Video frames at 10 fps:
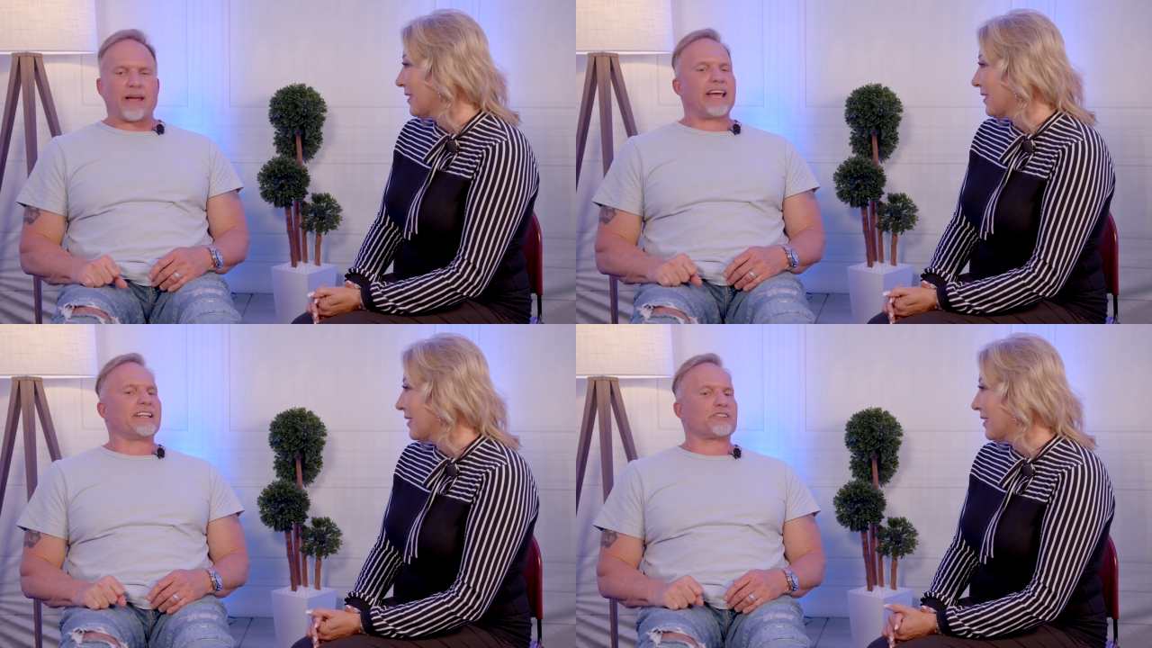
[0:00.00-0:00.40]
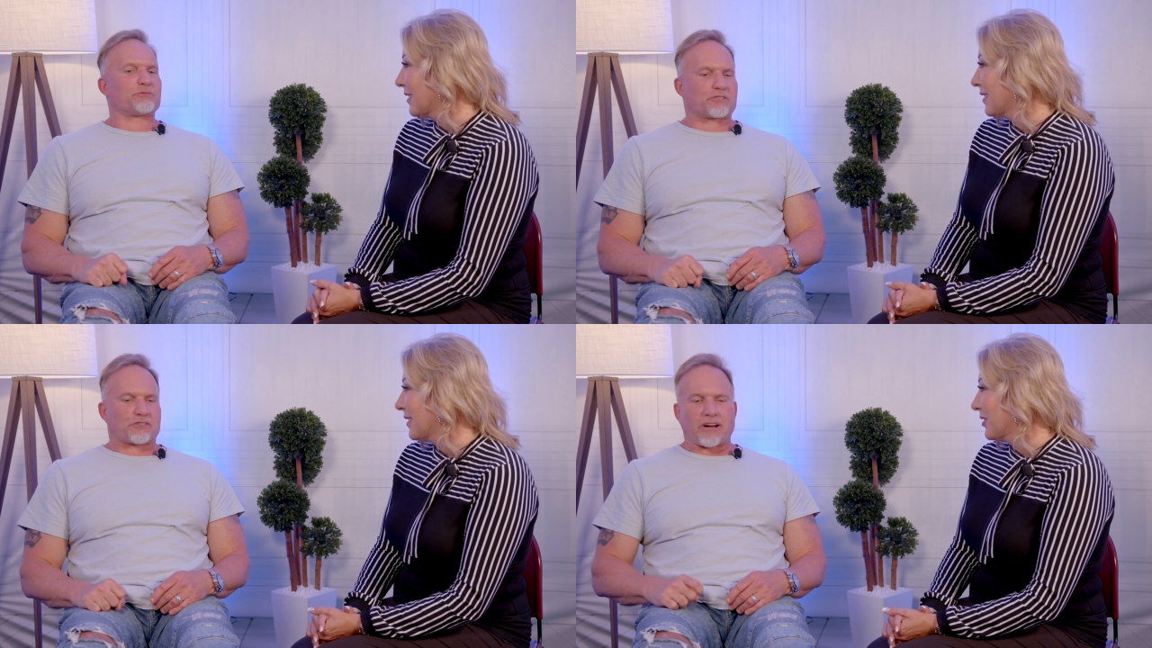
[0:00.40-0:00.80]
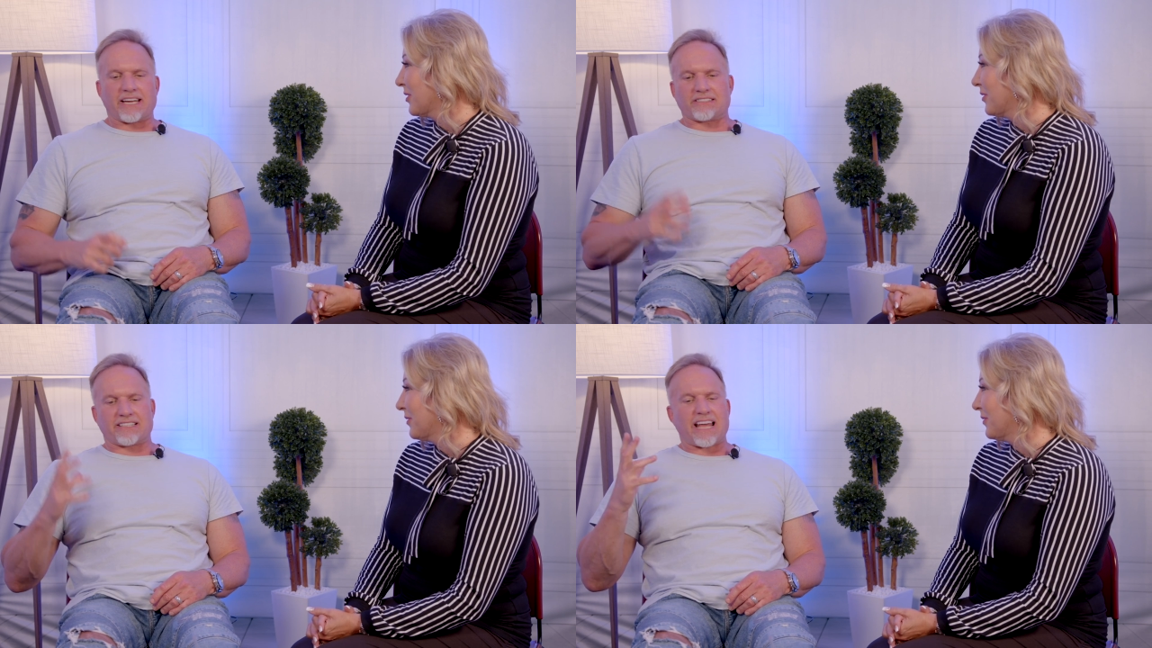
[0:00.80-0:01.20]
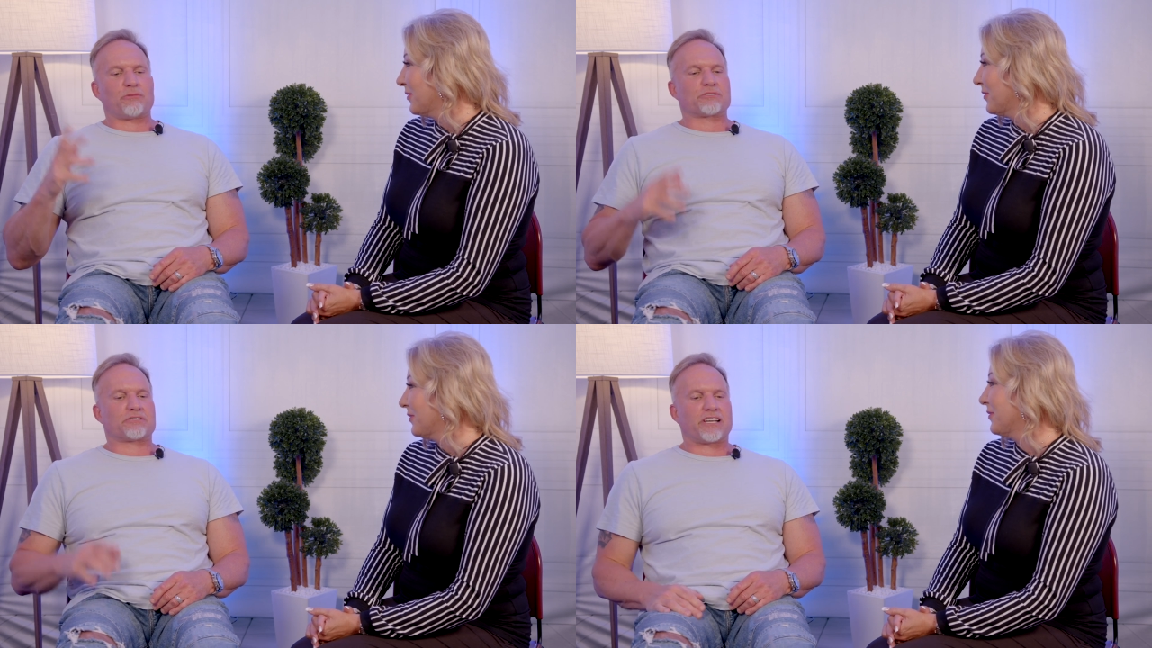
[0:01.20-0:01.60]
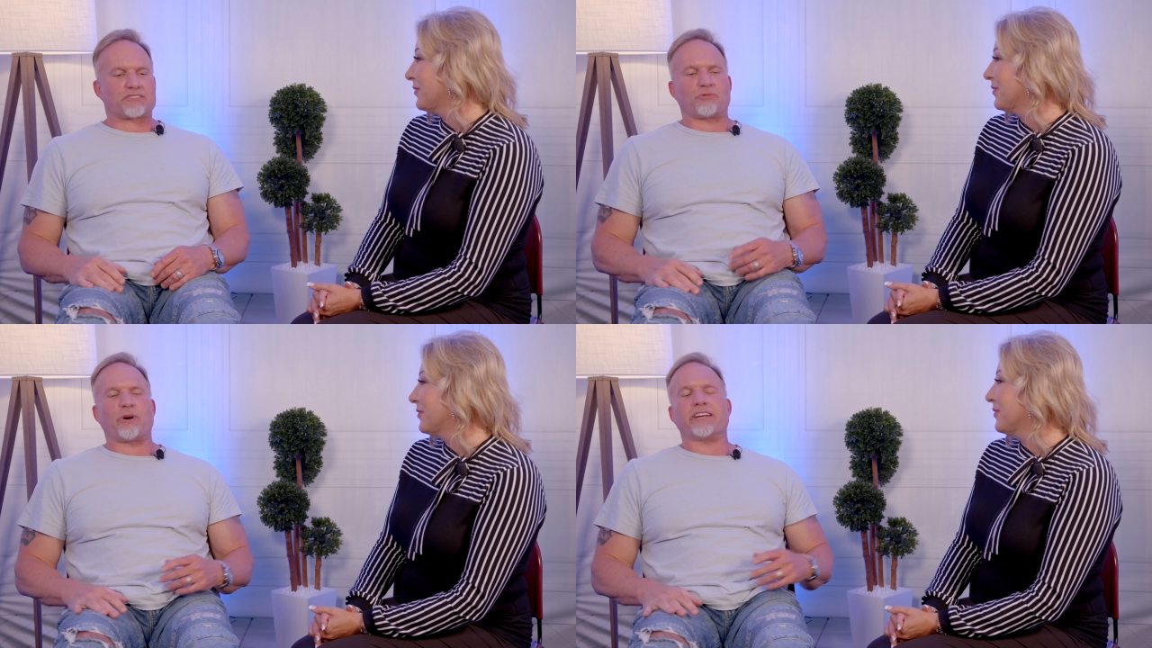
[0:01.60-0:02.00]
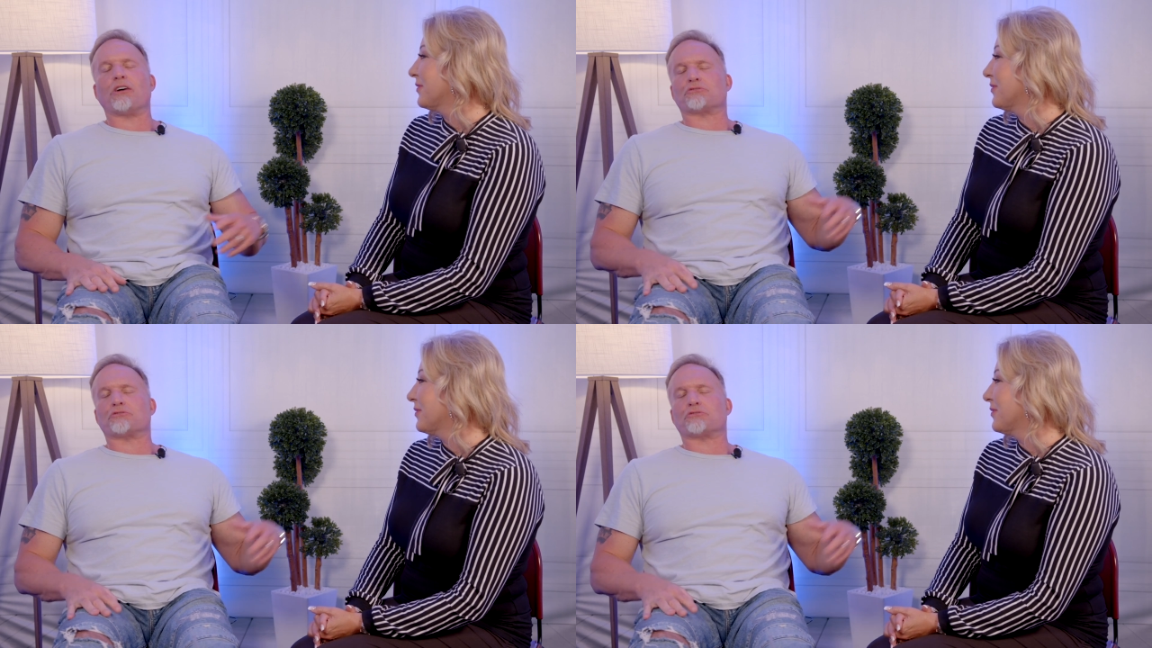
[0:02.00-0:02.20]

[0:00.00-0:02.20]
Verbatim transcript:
Speaker 1: Man, this was crazy. That was nuts. The way y'all